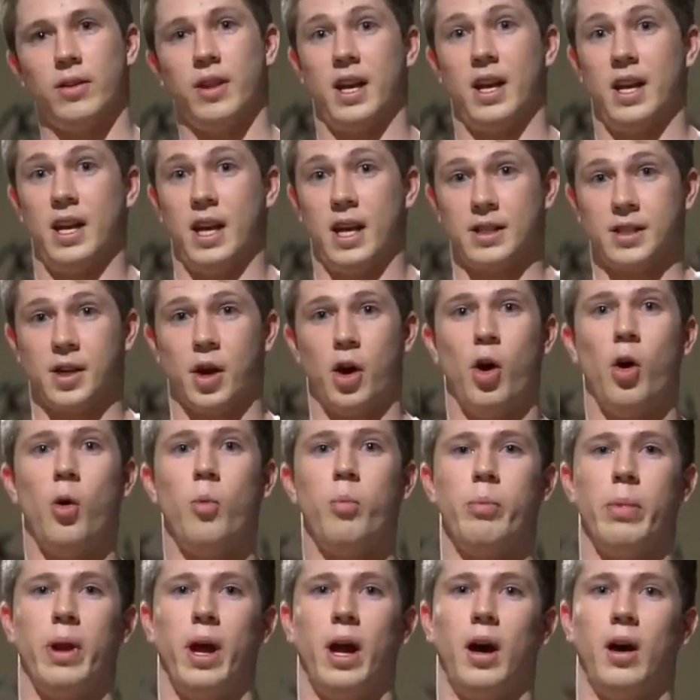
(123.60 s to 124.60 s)
that he has
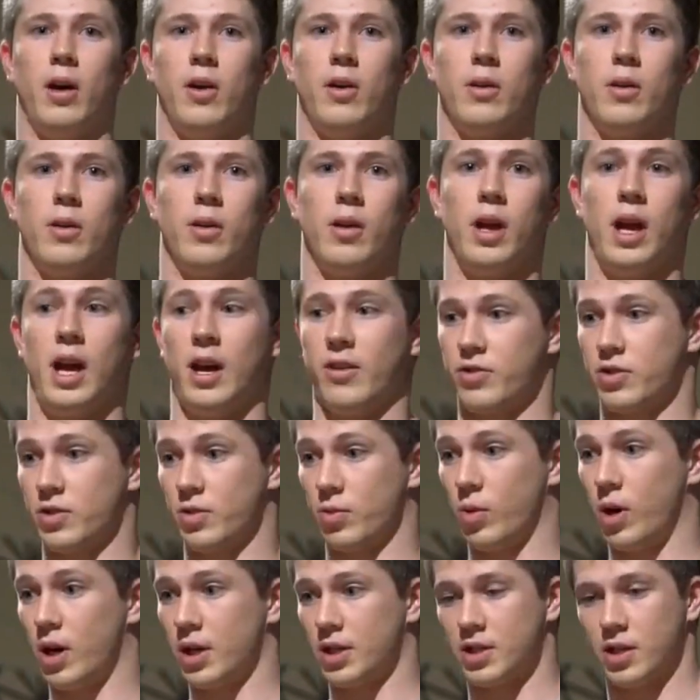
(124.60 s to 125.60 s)
hope now.
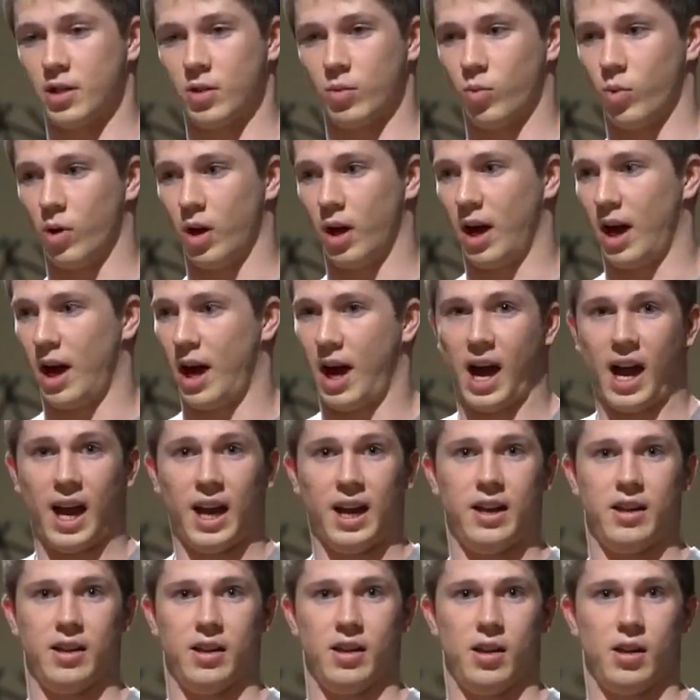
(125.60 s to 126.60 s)
After watching what
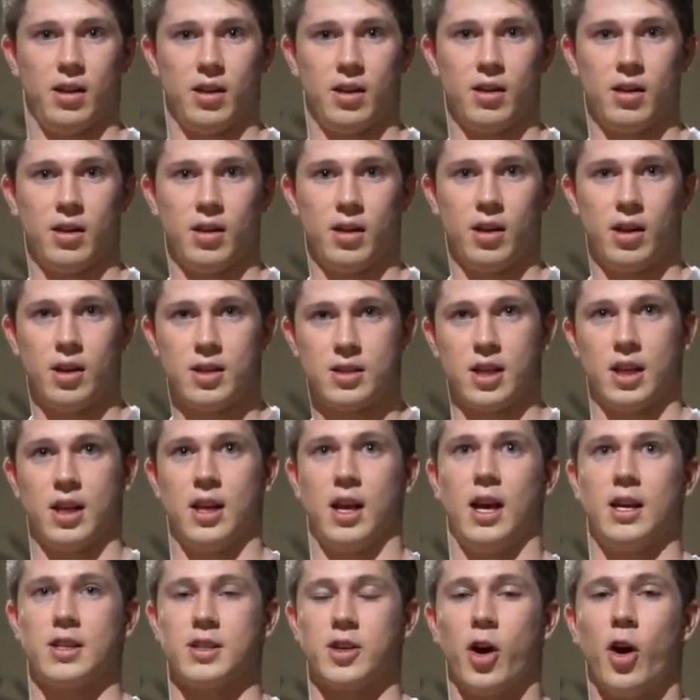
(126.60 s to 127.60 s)
I did, he said
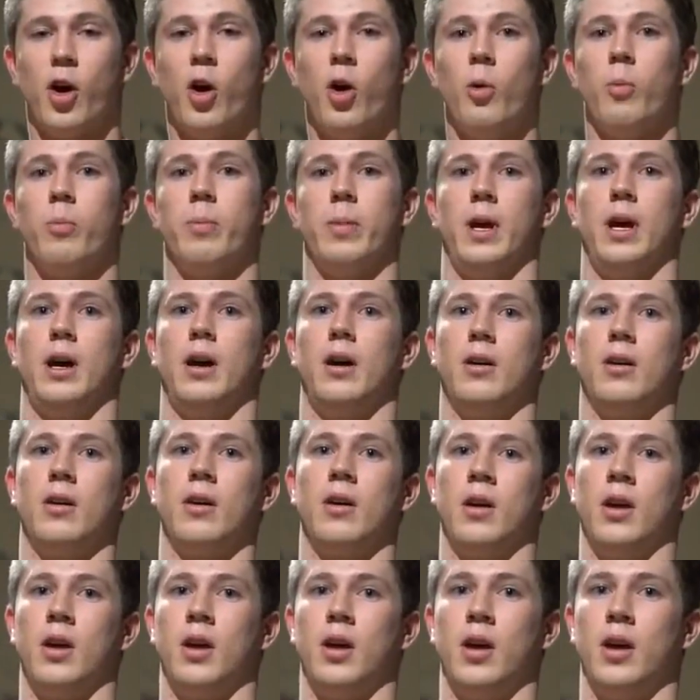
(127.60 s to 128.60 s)
he has hope now.
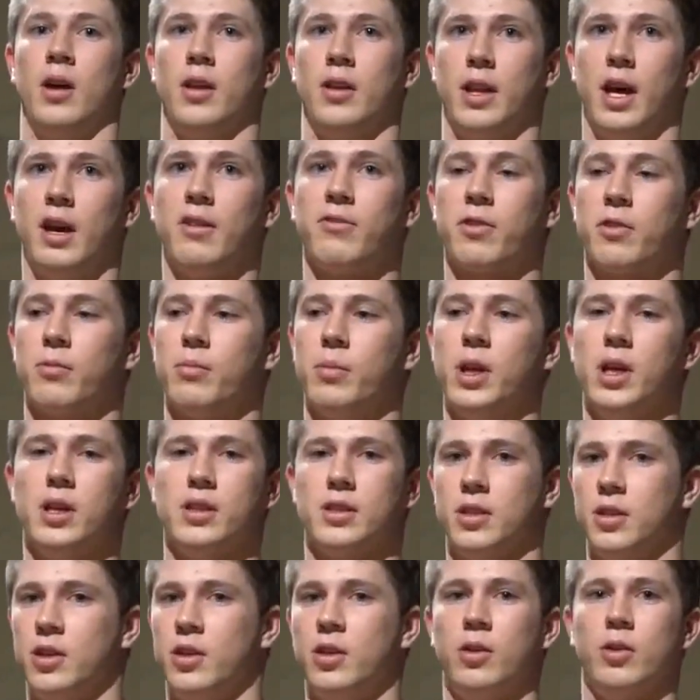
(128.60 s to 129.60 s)
That for me is